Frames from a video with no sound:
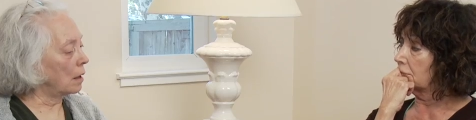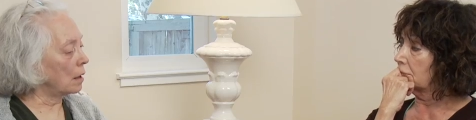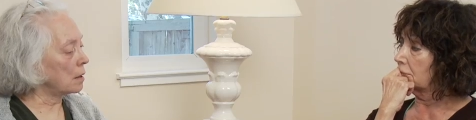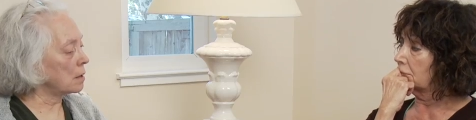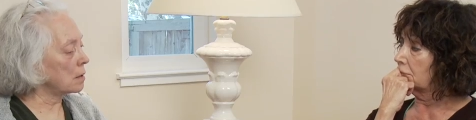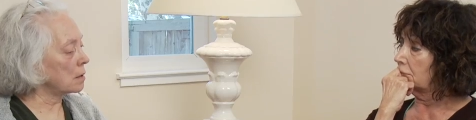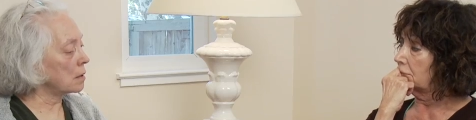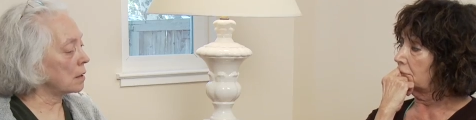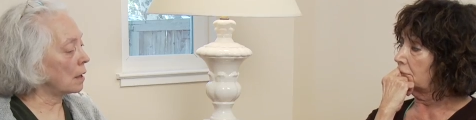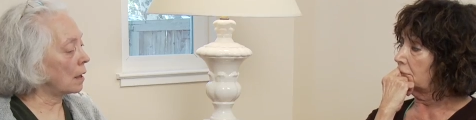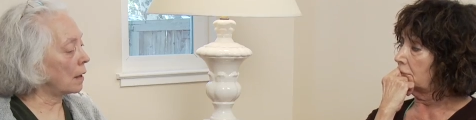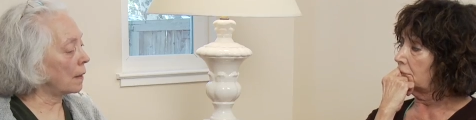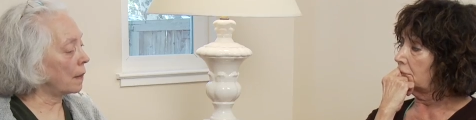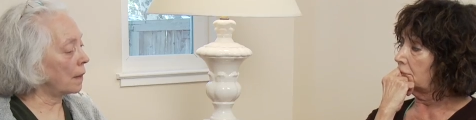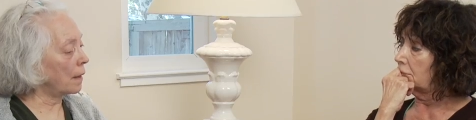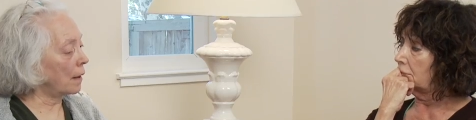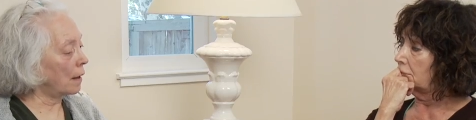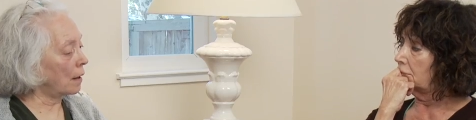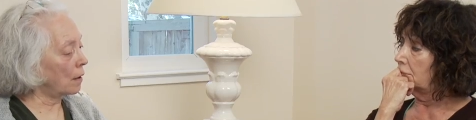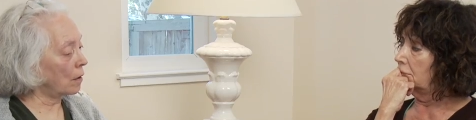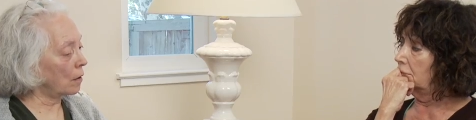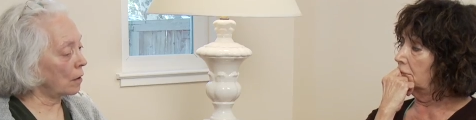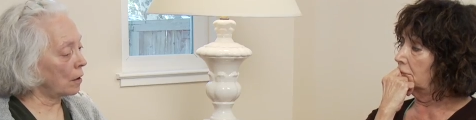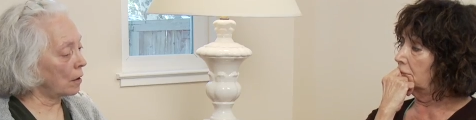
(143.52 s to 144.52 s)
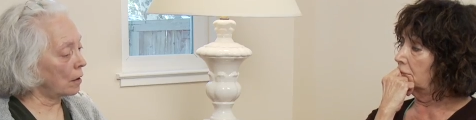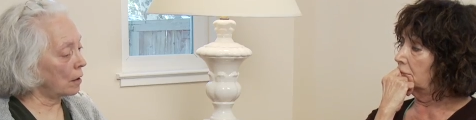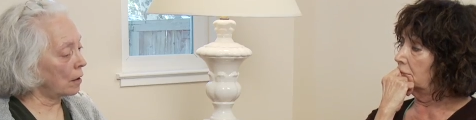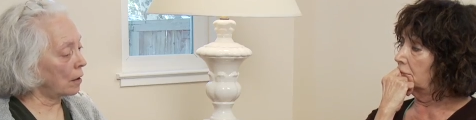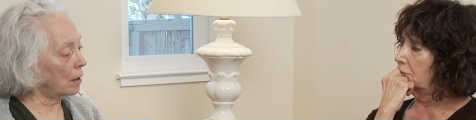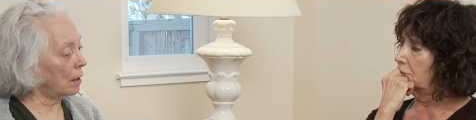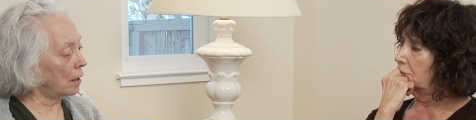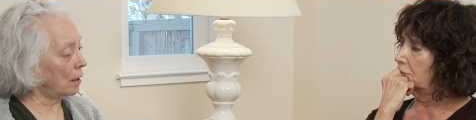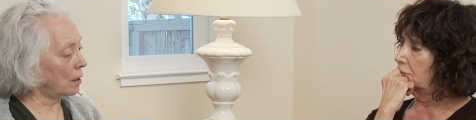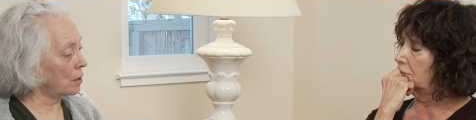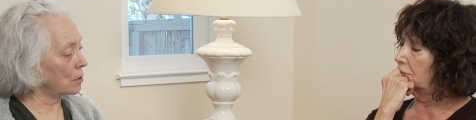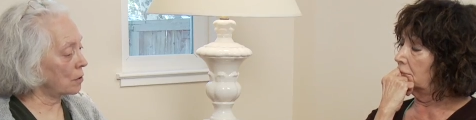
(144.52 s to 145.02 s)
Speaker 1: it's not that
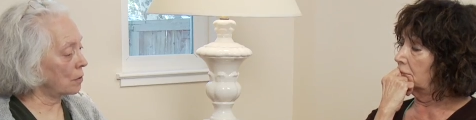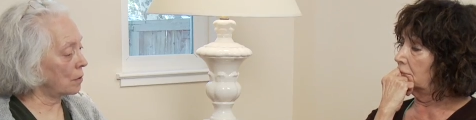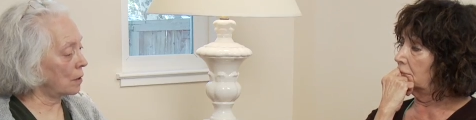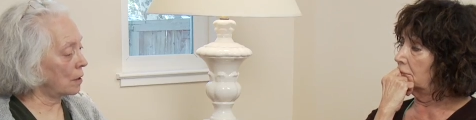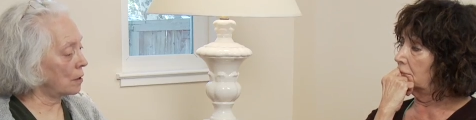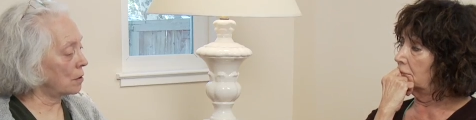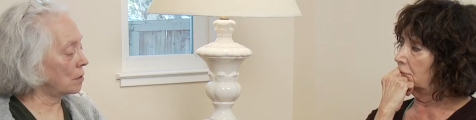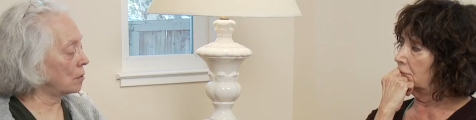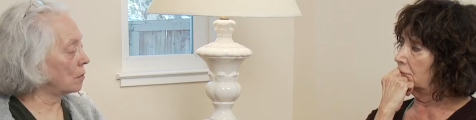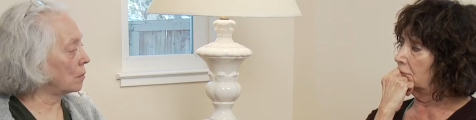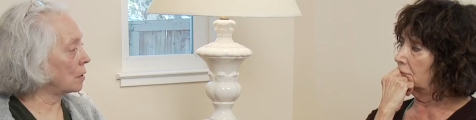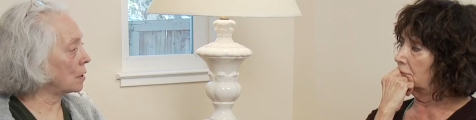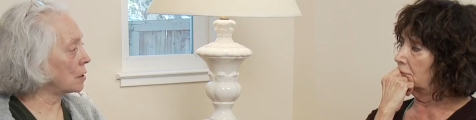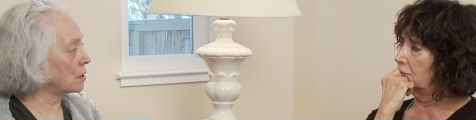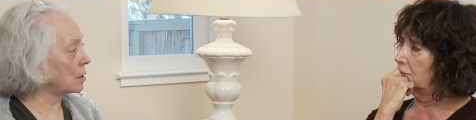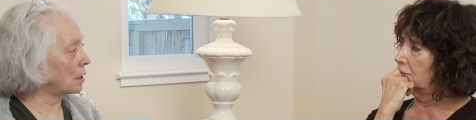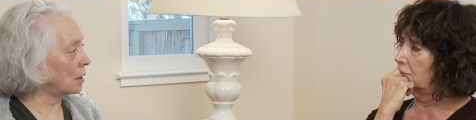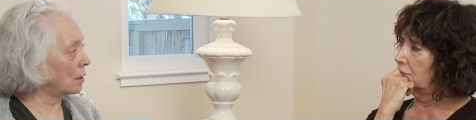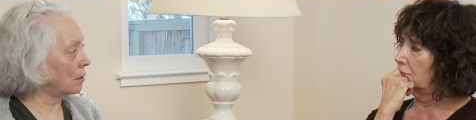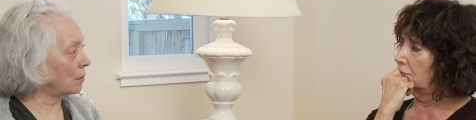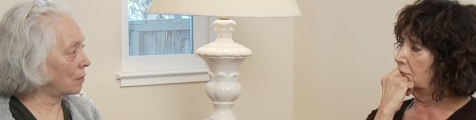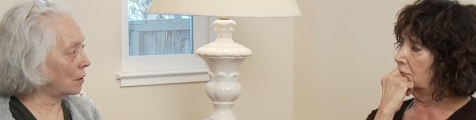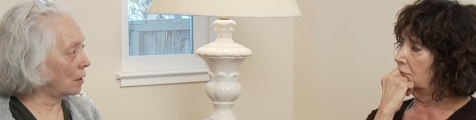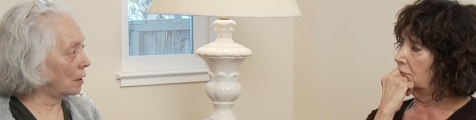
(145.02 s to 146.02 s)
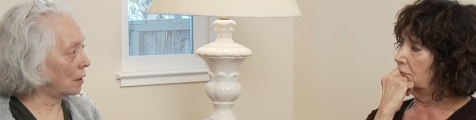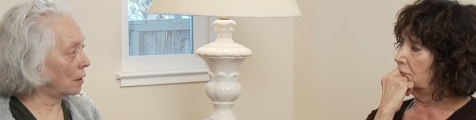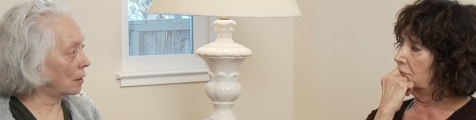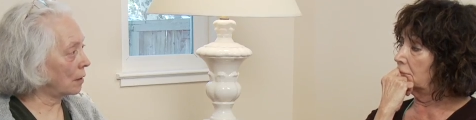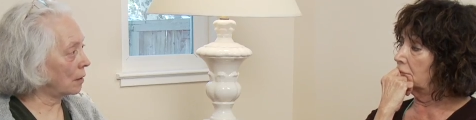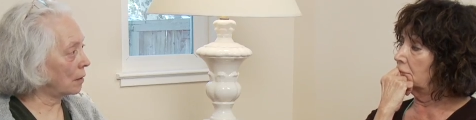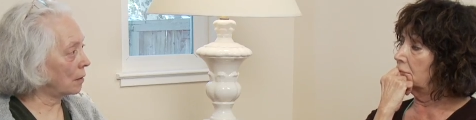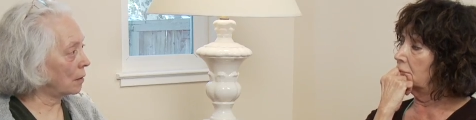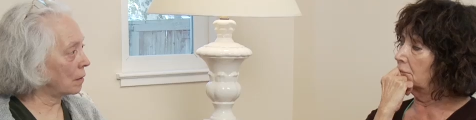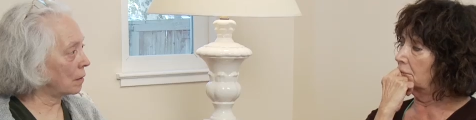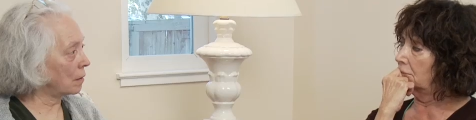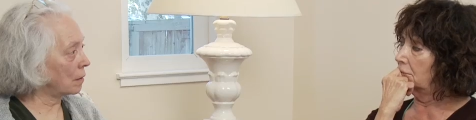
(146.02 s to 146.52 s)
hard actually to
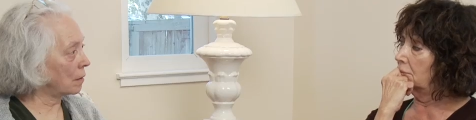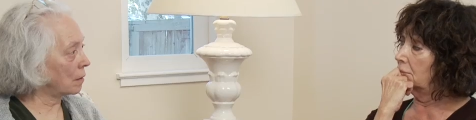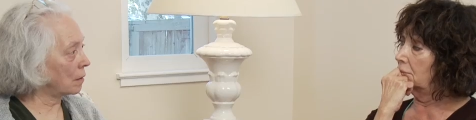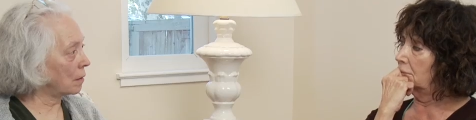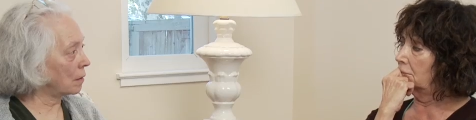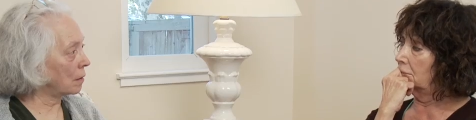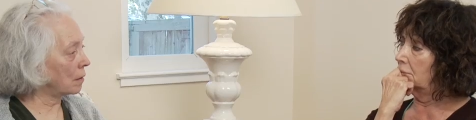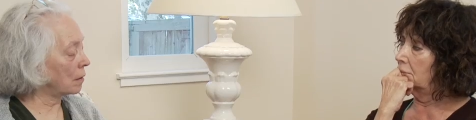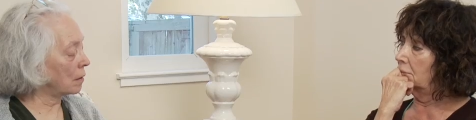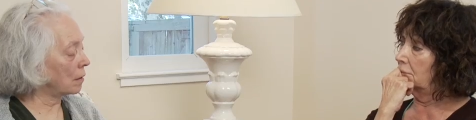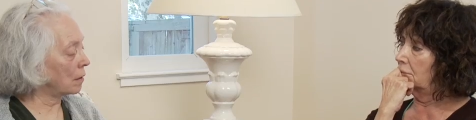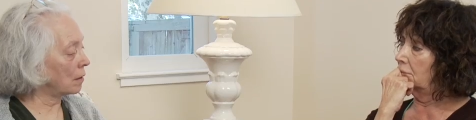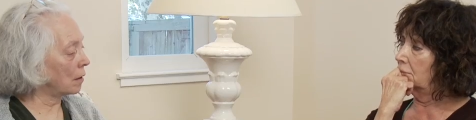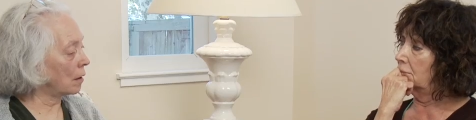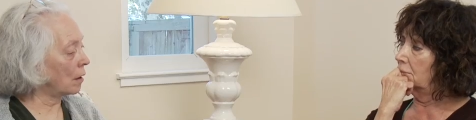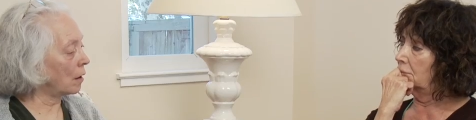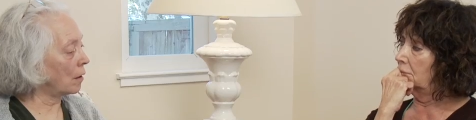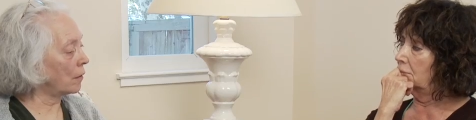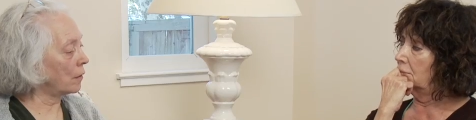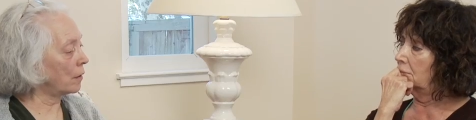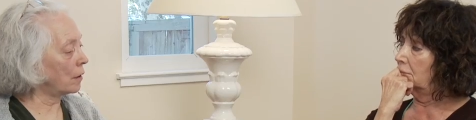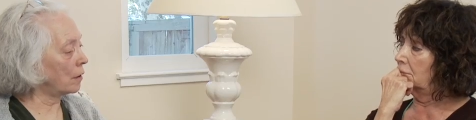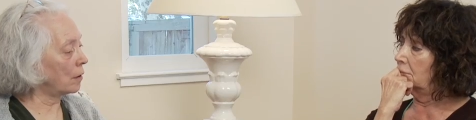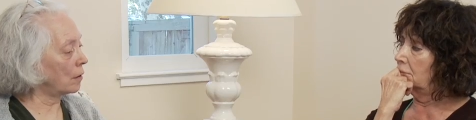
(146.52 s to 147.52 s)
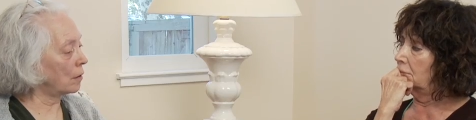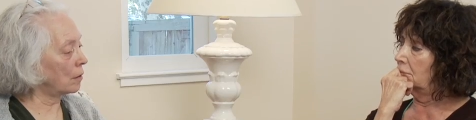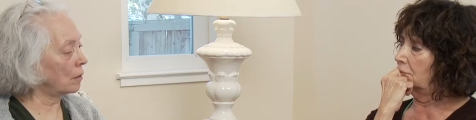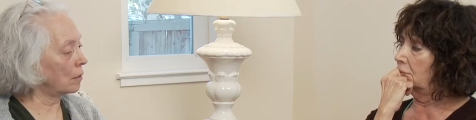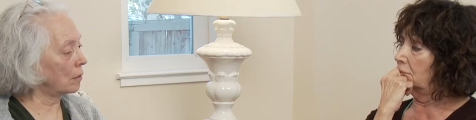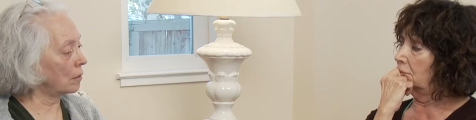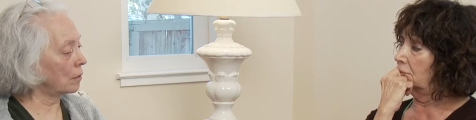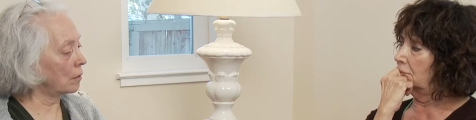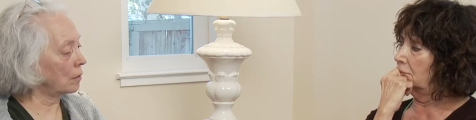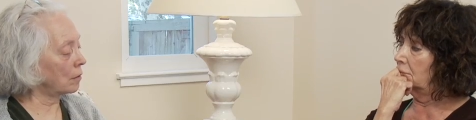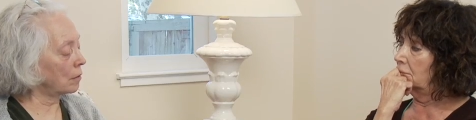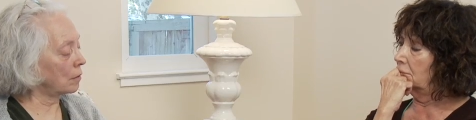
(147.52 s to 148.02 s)
regenerate
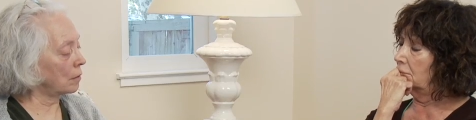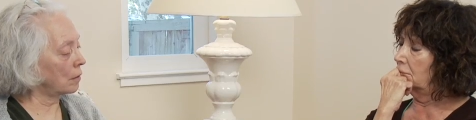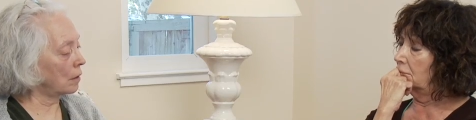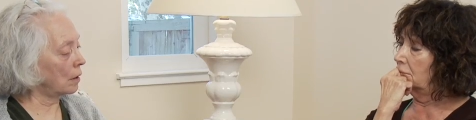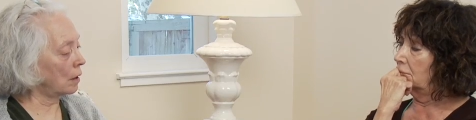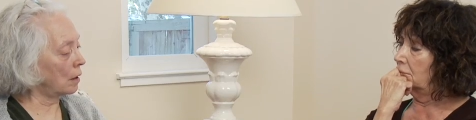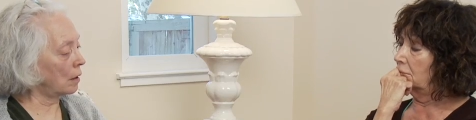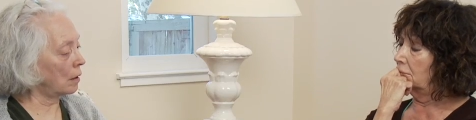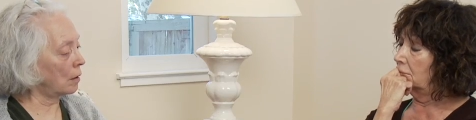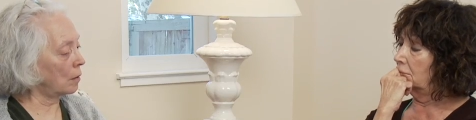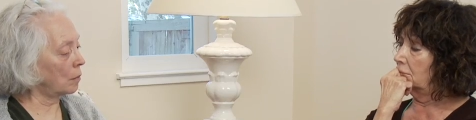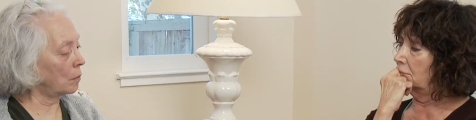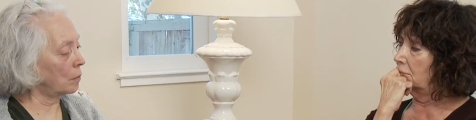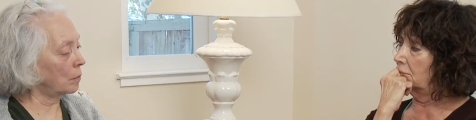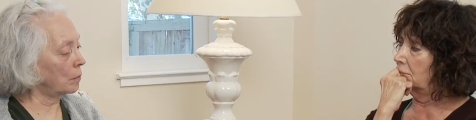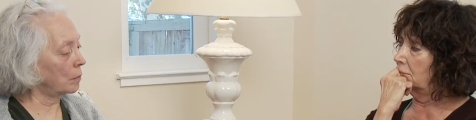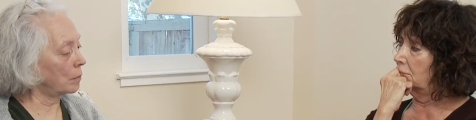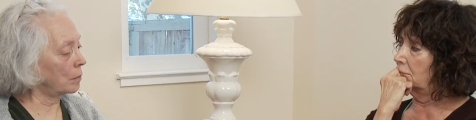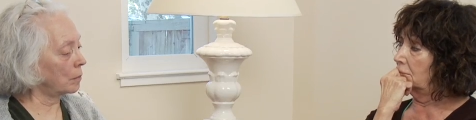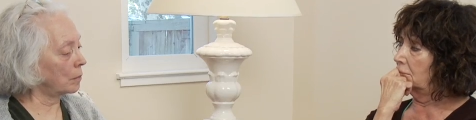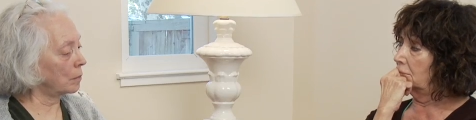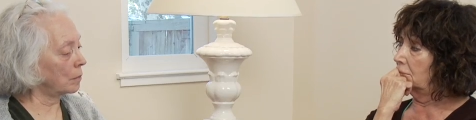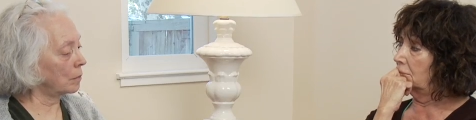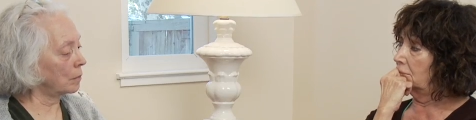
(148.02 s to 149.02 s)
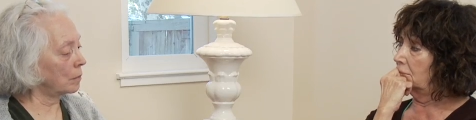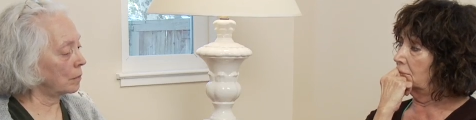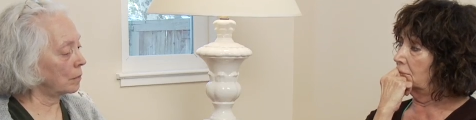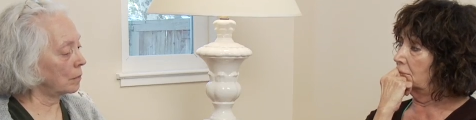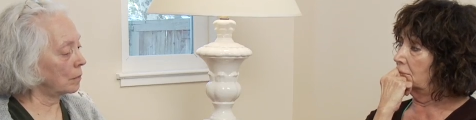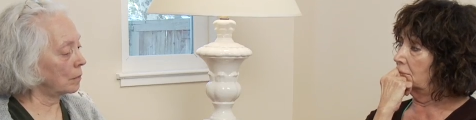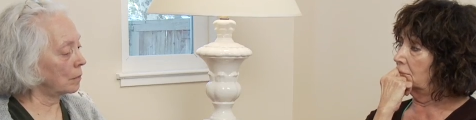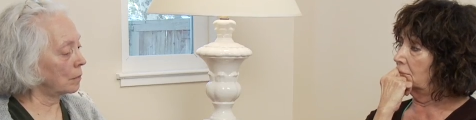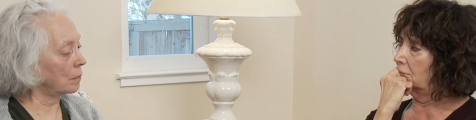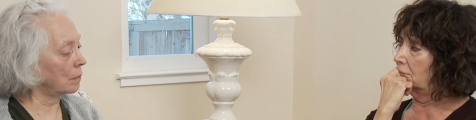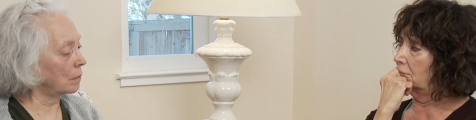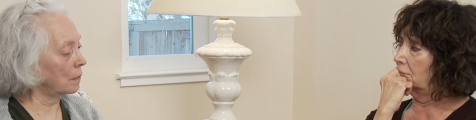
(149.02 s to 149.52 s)
although um,
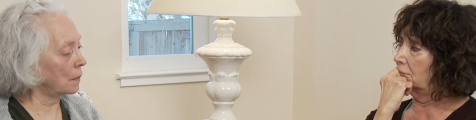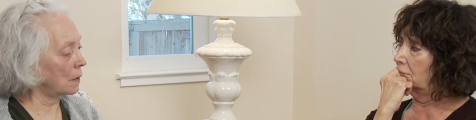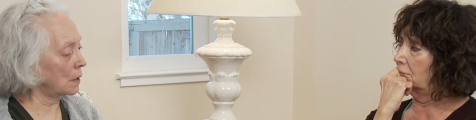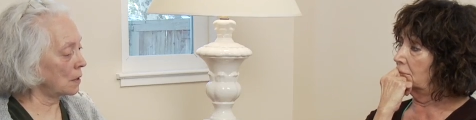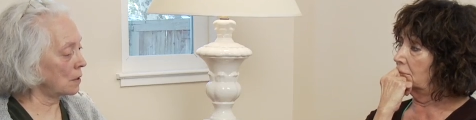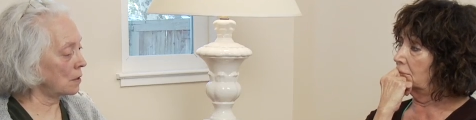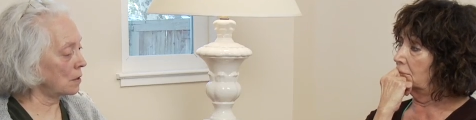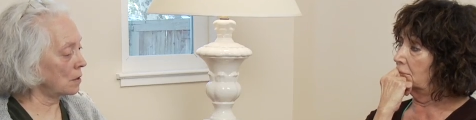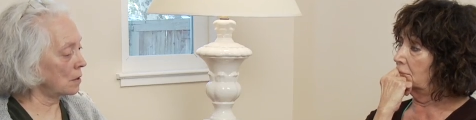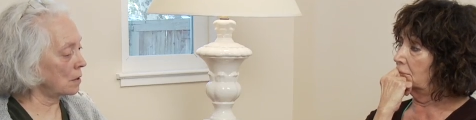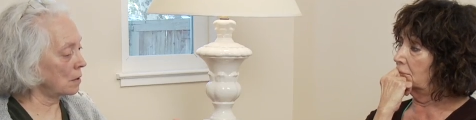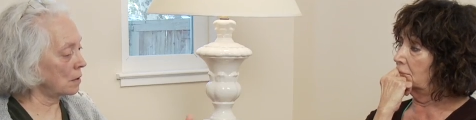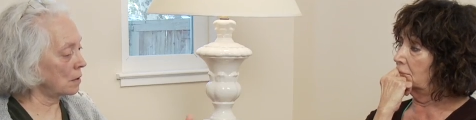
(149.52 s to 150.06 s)
this is